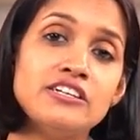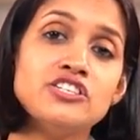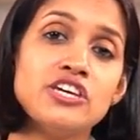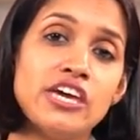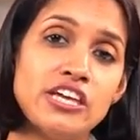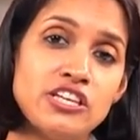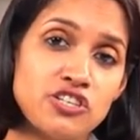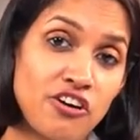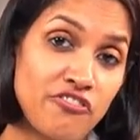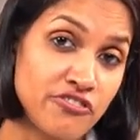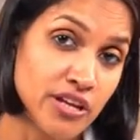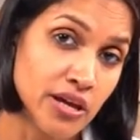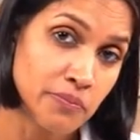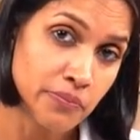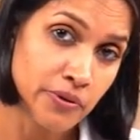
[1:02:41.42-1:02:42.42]
Change of
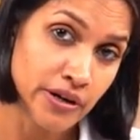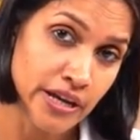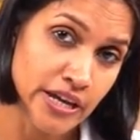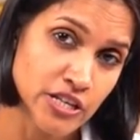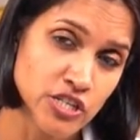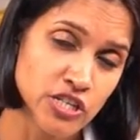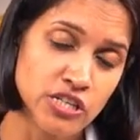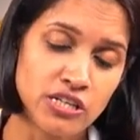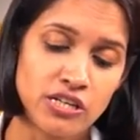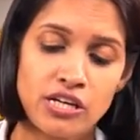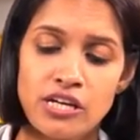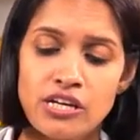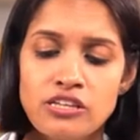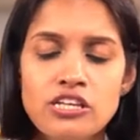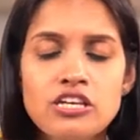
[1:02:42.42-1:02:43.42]
temperature.
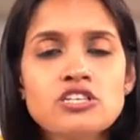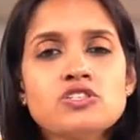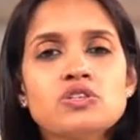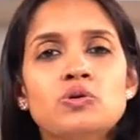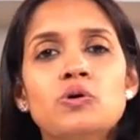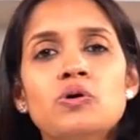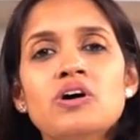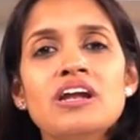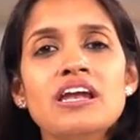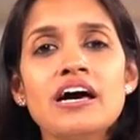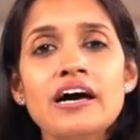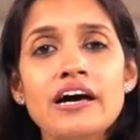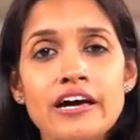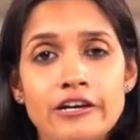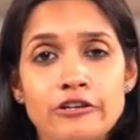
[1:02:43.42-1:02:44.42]
These all
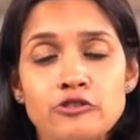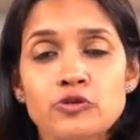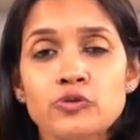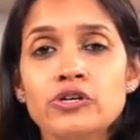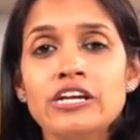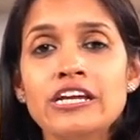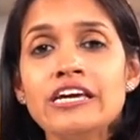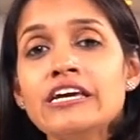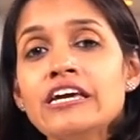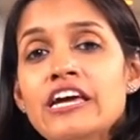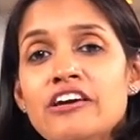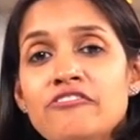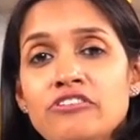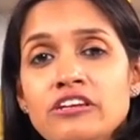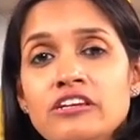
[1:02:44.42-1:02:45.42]
are actually
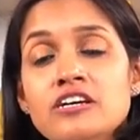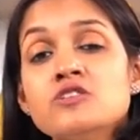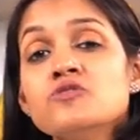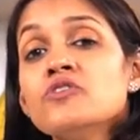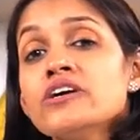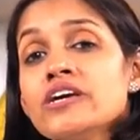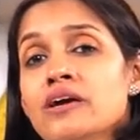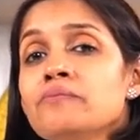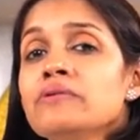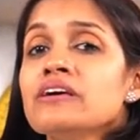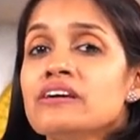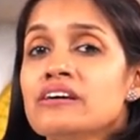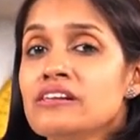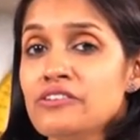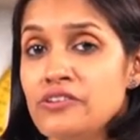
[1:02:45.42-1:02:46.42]
evidence for
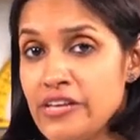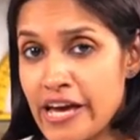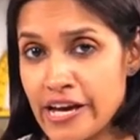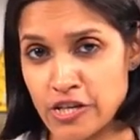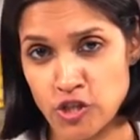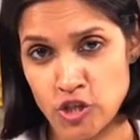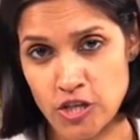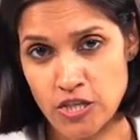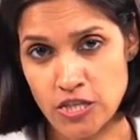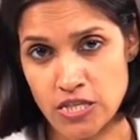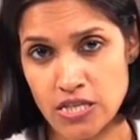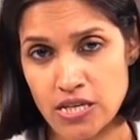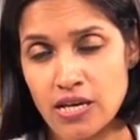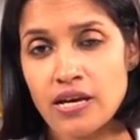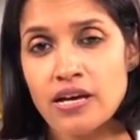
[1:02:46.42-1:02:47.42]
chemical
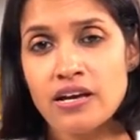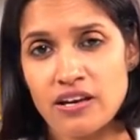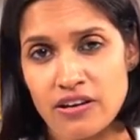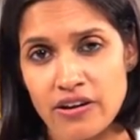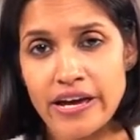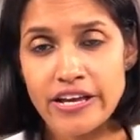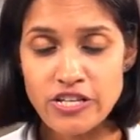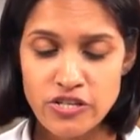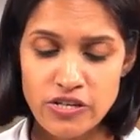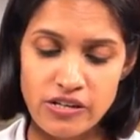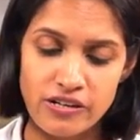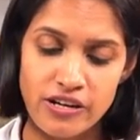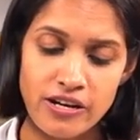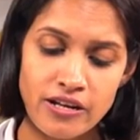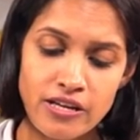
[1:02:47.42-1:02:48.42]
reactions. Right,
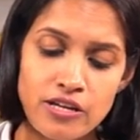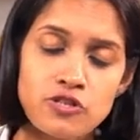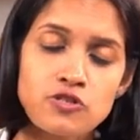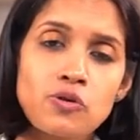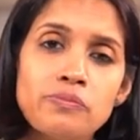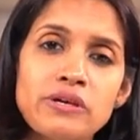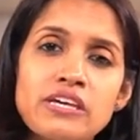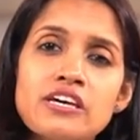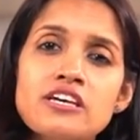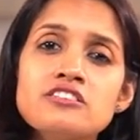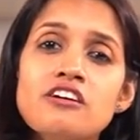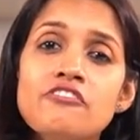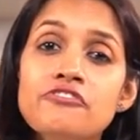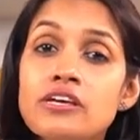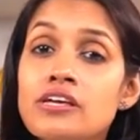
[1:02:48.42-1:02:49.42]
children? So because
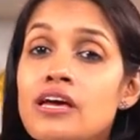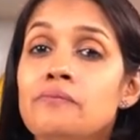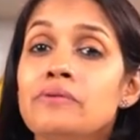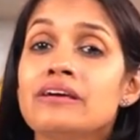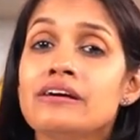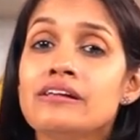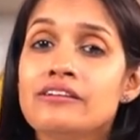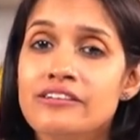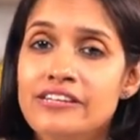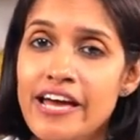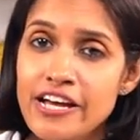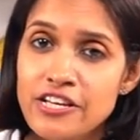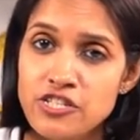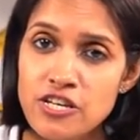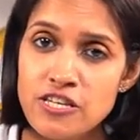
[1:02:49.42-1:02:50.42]
of the chemical
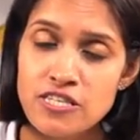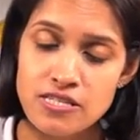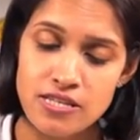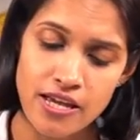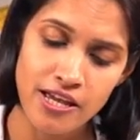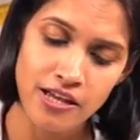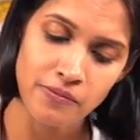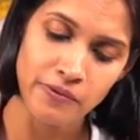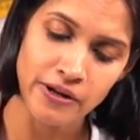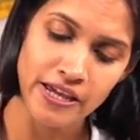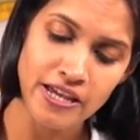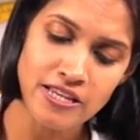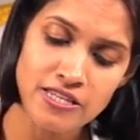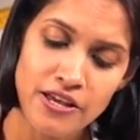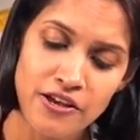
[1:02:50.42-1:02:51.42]
reactions take
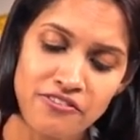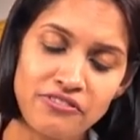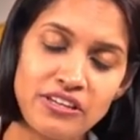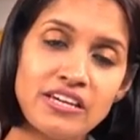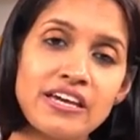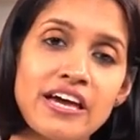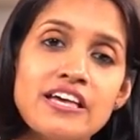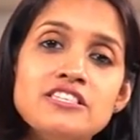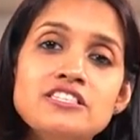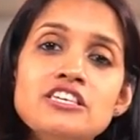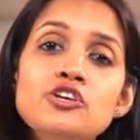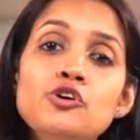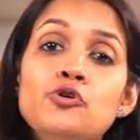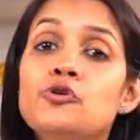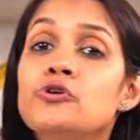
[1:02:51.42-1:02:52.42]
place, we can
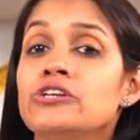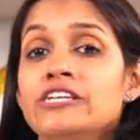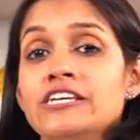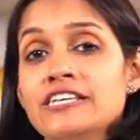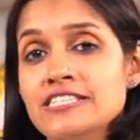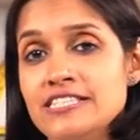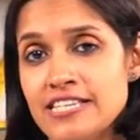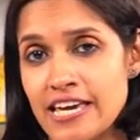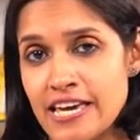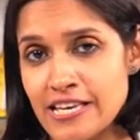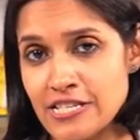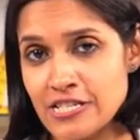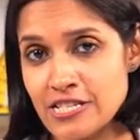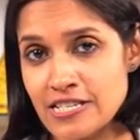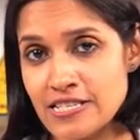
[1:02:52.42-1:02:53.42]
see all these
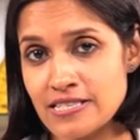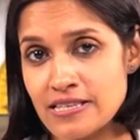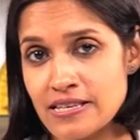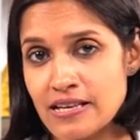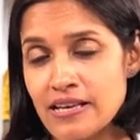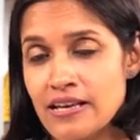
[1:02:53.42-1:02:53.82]
changes.